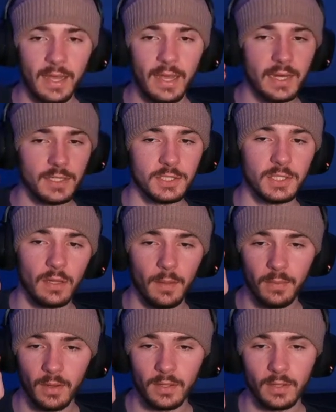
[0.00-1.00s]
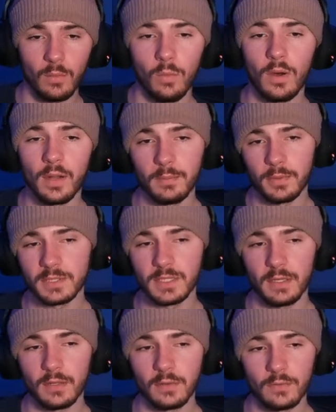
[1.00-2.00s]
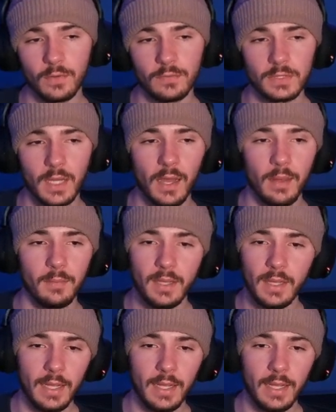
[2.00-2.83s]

ahead and chill up on the one particular rooftop.